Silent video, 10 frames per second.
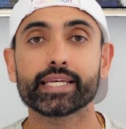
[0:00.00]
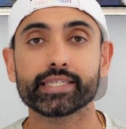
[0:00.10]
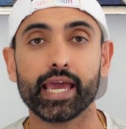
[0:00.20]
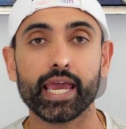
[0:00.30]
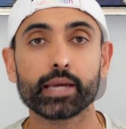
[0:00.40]

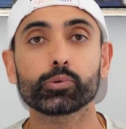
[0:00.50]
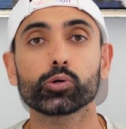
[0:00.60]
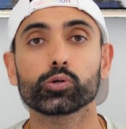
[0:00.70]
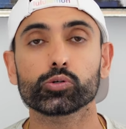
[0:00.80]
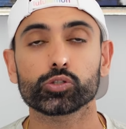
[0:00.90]
He's
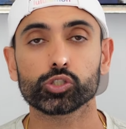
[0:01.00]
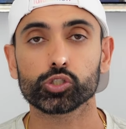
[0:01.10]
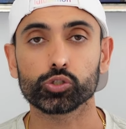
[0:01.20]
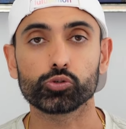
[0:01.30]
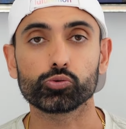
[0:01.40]
able
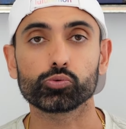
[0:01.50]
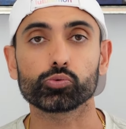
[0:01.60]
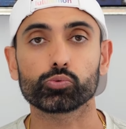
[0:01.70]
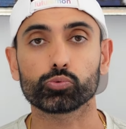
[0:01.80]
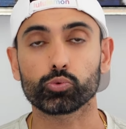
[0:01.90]
to
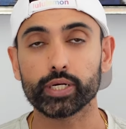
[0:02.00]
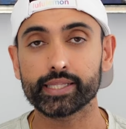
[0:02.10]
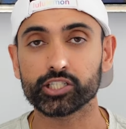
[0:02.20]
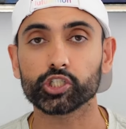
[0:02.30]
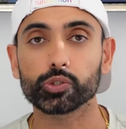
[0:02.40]

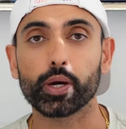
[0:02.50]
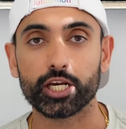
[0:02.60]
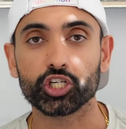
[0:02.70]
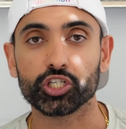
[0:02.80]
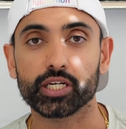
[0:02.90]
read the
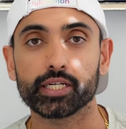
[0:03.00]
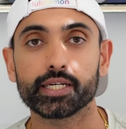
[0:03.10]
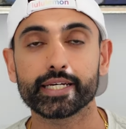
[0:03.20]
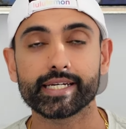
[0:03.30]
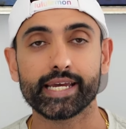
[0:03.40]
situation
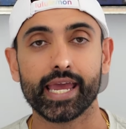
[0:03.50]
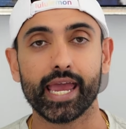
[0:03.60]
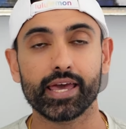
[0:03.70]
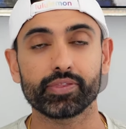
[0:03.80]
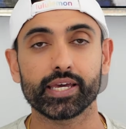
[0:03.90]

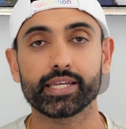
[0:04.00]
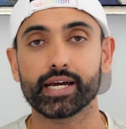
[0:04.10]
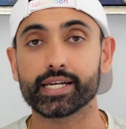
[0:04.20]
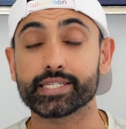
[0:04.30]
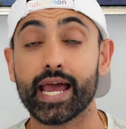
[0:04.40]
and then
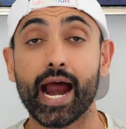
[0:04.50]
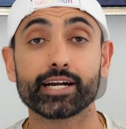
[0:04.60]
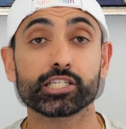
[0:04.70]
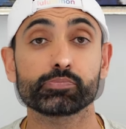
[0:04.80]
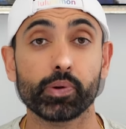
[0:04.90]

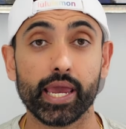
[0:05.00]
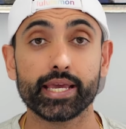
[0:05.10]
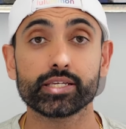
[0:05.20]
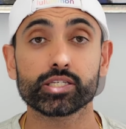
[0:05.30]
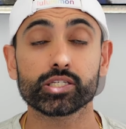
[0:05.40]
attack
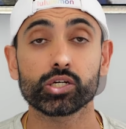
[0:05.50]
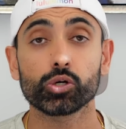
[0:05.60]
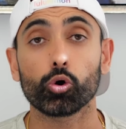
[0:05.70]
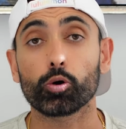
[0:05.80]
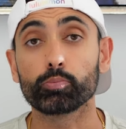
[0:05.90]
space
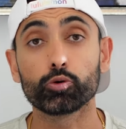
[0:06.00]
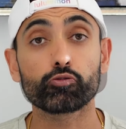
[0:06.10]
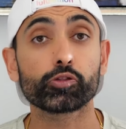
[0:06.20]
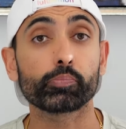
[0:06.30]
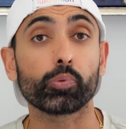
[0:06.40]
or
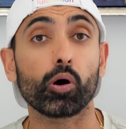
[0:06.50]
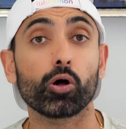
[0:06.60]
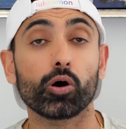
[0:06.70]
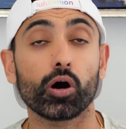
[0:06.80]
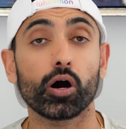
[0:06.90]
move the
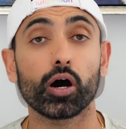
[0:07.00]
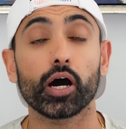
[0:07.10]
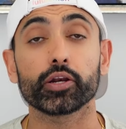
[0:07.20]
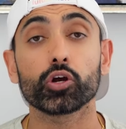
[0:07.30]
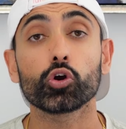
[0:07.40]
ball
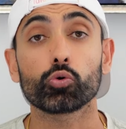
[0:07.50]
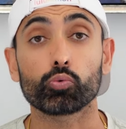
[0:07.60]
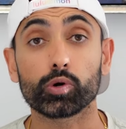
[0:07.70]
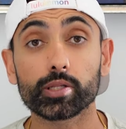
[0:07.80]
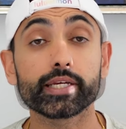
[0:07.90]
on
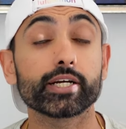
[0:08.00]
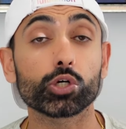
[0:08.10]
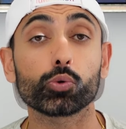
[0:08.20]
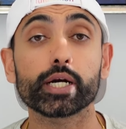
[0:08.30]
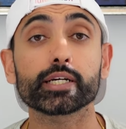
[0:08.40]
really
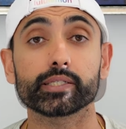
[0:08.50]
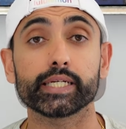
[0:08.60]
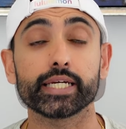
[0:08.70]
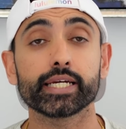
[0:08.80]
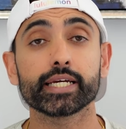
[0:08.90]

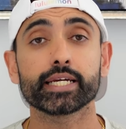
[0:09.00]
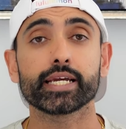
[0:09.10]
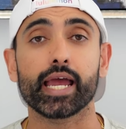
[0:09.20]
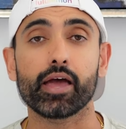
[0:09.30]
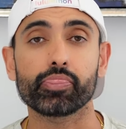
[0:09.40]
quickly.
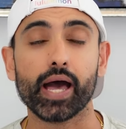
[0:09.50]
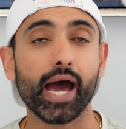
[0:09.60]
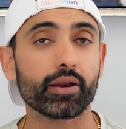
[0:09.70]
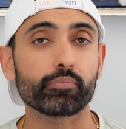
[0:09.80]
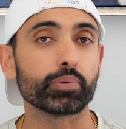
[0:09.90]
And
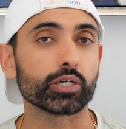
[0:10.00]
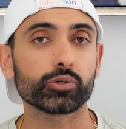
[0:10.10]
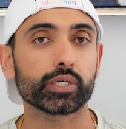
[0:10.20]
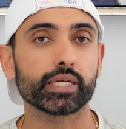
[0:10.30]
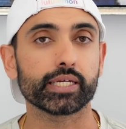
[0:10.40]
that
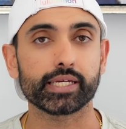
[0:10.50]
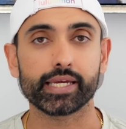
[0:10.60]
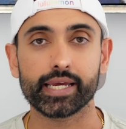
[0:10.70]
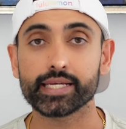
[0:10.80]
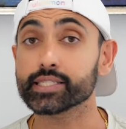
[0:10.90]
ability
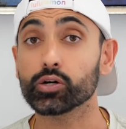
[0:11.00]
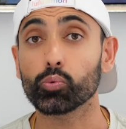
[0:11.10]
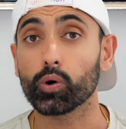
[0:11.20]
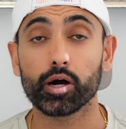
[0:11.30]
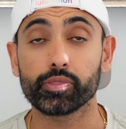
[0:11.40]

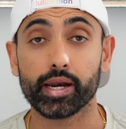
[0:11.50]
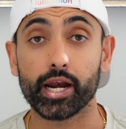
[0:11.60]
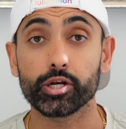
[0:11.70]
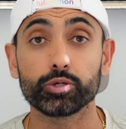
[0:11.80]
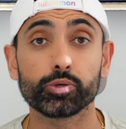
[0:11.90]
isn't one that
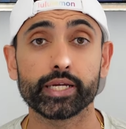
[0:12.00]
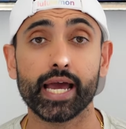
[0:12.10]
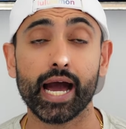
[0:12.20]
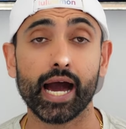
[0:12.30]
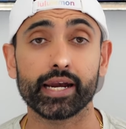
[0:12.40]
I knew he
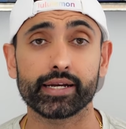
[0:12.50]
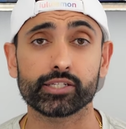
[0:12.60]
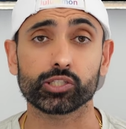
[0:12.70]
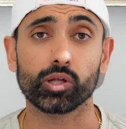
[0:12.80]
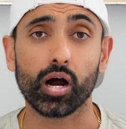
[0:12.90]
had in
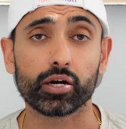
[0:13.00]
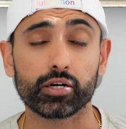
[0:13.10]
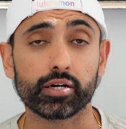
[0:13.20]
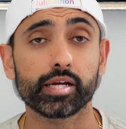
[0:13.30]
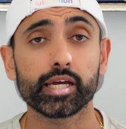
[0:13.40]
his
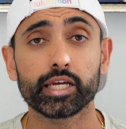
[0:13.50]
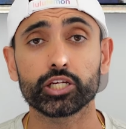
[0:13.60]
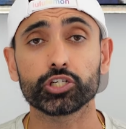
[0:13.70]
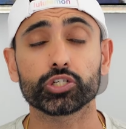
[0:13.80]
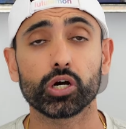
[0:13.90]
locker.
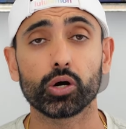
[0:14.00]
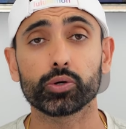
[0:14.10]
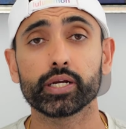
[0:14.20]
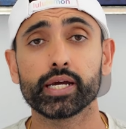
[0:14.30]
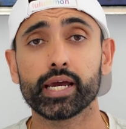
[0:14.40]
He's
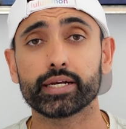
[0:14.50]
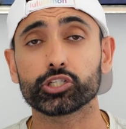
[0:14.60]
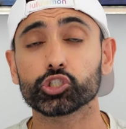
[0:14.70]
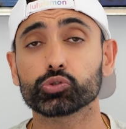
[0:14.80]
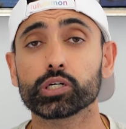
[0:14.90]
shown
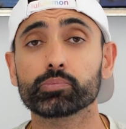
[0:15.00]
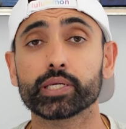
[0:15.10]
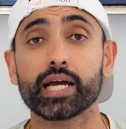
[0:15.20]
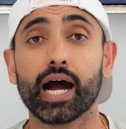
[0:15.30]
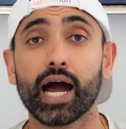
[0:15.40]

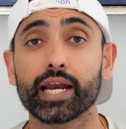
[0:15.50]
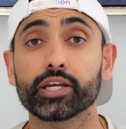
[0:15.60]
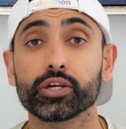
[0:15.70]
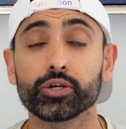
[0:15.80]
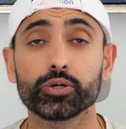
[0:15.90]
extremely high
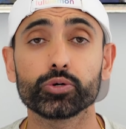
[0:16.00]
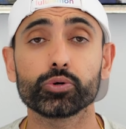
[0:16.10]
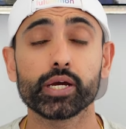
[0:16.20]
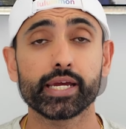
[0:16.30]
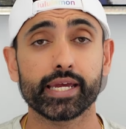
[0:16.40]

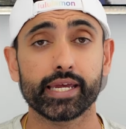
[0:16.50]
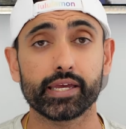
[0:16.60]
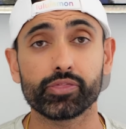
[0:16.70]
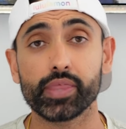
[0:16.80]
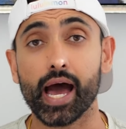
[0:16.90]
IQ
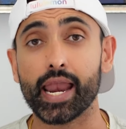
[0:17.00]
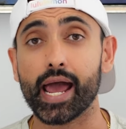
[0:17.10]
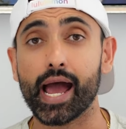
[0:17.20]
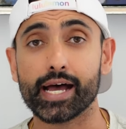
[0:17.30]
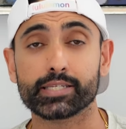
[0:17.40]
in
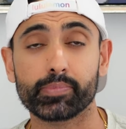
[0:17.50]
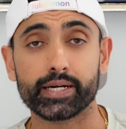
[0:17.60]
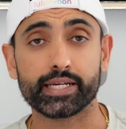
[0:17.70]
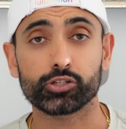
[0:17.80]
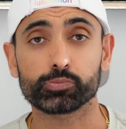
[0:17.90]
that
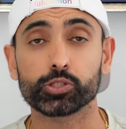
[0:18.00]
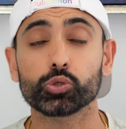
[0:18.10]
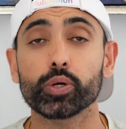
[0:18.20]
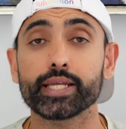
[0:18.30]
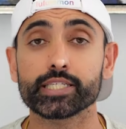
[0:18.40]
aspect, in those
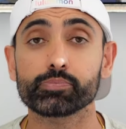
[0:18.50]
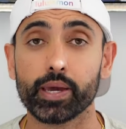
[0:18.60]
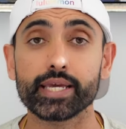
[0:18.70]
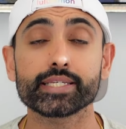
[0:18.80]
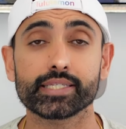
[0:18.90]
between
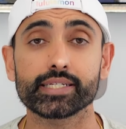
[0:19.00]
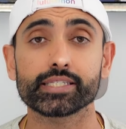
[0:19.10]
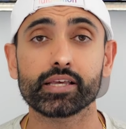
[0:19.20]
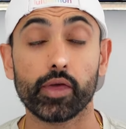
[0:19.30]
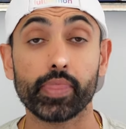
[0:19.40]

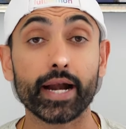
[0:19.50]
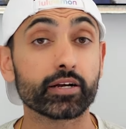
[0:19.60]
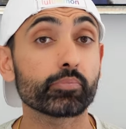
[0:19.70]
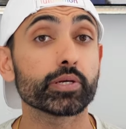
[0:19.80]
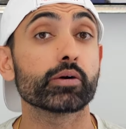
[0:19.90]
spaces. And that
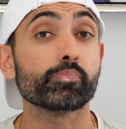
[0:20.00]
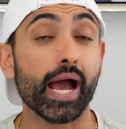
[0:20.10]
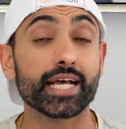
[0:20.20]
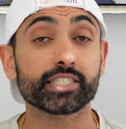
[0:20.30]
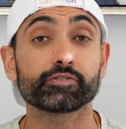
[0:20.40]
could be a
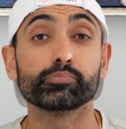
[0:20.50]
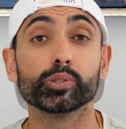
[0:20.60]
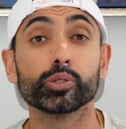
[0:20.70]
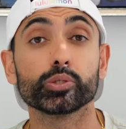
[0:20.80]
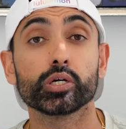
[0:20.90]
massive
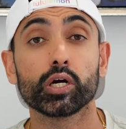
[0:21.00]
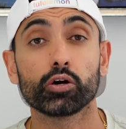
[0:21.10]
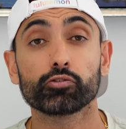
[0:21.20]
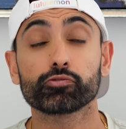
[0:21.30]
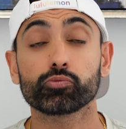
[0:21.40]
boon
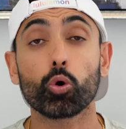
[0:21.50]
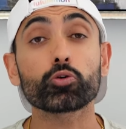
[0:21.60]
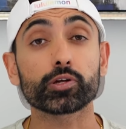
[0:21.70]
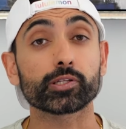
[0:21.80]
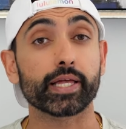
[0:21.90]

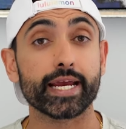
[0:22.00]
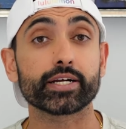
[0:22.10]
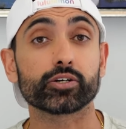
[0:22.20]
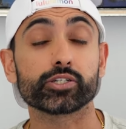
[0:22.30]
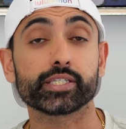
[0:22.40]
for the
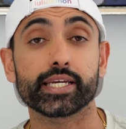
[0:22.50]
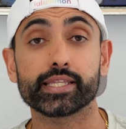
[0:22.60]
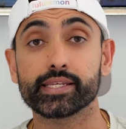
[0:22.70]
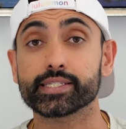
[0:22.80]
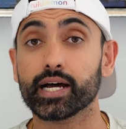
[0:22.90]
Lakers
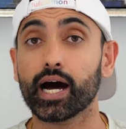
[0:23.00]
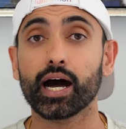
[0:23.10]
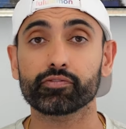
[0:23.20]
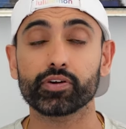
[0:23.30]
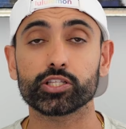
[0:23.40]
in this
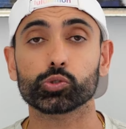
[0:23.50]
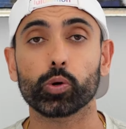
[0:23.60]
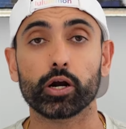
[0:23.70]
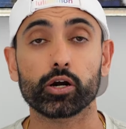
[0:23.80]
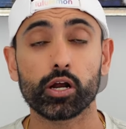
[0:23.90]
offense
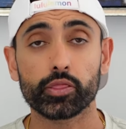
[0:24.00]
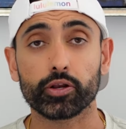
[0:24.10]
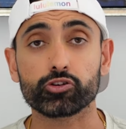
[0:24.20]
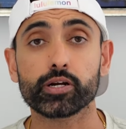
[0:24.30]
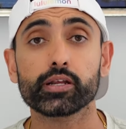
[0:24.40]
where
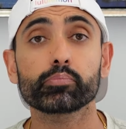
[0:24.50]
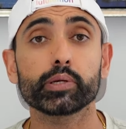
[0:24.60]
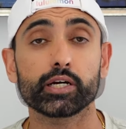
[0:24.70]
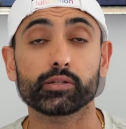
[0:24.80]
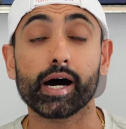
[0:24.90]
there's gonna
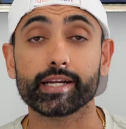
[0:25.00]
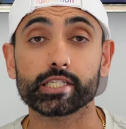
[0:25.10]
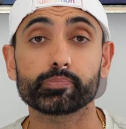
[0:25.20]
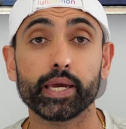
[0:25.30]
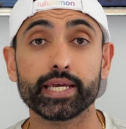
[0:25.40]
be a lot of
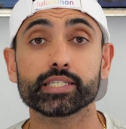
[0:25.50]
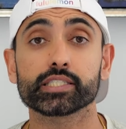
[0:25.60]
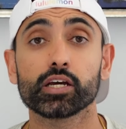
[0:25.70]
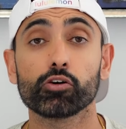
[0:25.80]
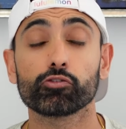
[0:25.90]

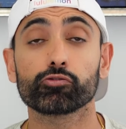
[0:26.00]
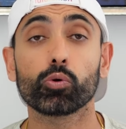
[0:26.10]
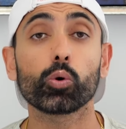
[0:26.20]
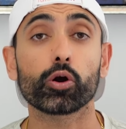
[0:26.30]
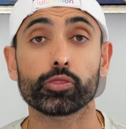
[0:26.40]
space
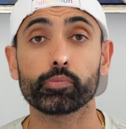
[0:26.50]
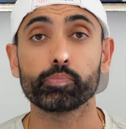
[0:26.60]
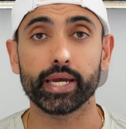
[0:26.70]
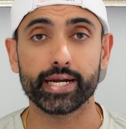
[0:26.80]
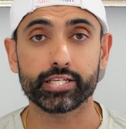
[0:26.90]
for the
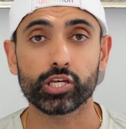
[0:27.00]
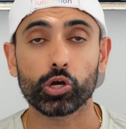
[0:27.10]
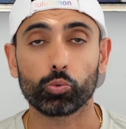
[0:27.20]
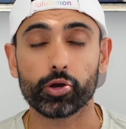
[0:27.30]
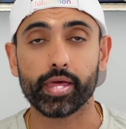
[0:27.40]
bigs
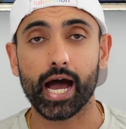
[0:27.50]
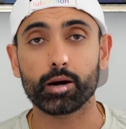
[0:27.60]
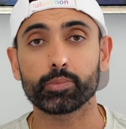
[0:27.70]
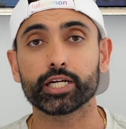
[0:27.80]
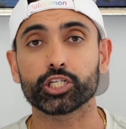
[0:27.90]
with
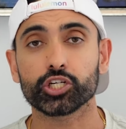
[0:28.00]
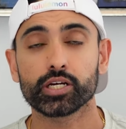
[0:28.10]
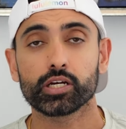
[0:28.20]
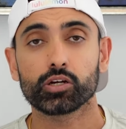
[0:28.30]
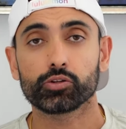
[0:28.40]
how much
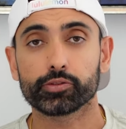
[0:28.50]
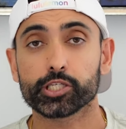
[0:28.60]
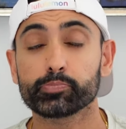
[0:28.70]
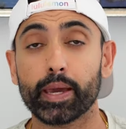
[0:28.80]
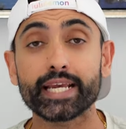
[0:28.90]

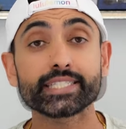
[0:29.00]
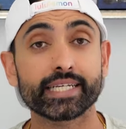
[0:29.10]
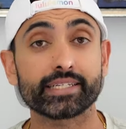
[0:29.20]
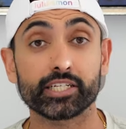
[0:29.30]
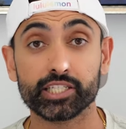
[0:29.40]

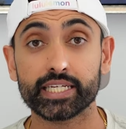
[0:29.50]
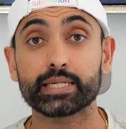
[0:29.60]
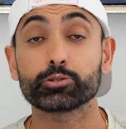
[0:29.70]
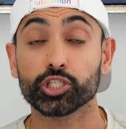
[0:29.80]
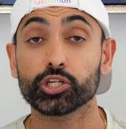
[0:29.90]
spacing the
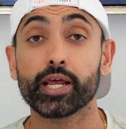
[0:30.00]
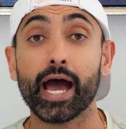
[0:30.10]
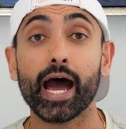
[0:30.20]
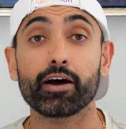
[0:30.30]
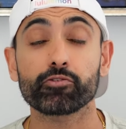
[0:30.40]
team should
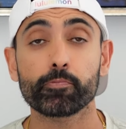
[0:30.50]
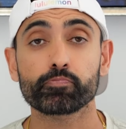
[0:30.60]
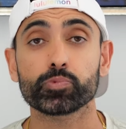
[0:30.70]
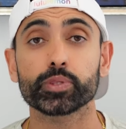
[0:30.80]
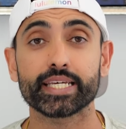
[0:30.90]
have
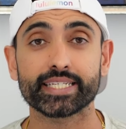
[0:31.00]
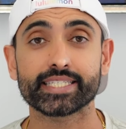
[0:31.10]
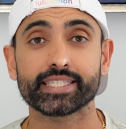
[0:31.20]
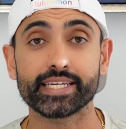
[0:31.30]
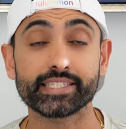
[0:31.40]
this
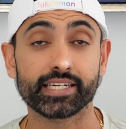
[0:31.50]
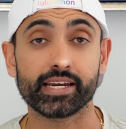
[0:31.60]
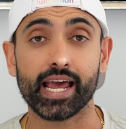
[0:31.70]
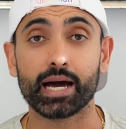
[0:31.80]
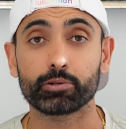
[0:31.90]
season
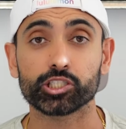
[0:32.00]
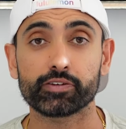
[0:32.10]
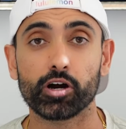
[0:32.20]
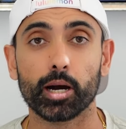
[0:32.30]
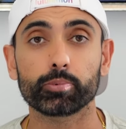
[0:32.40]
and how much
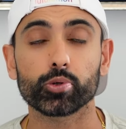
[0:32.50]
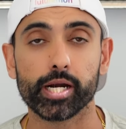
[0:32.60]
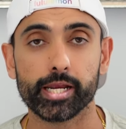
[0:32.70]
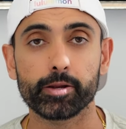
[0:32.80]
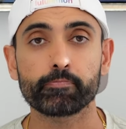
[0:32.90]
they've
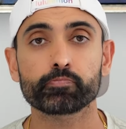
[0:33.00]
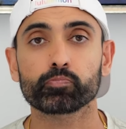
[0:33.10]
upgraded